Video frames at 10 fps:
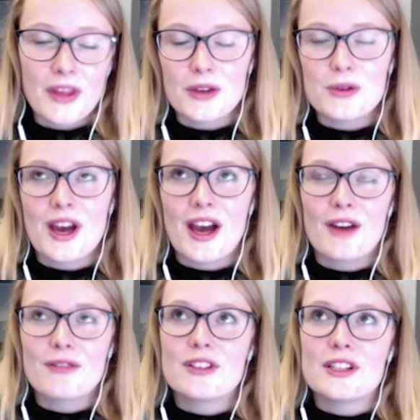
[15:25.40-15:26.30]
you
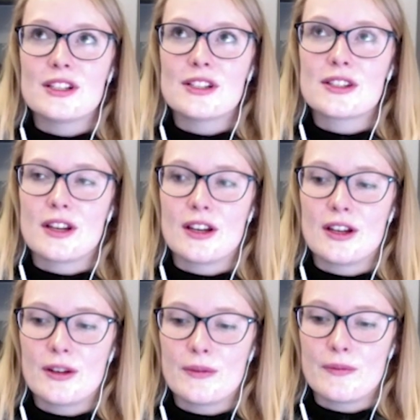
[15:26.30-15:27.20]
have these
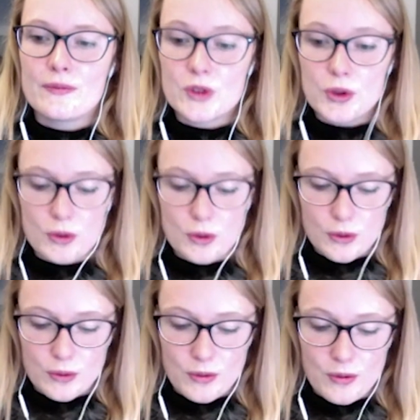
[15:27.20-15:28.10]

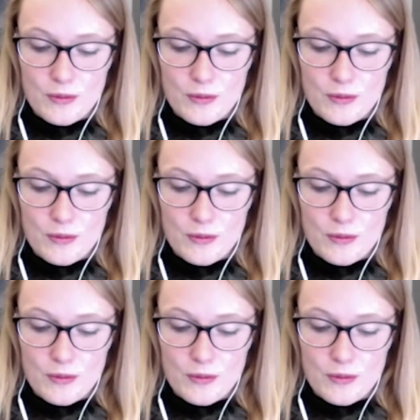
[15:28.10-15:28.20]
two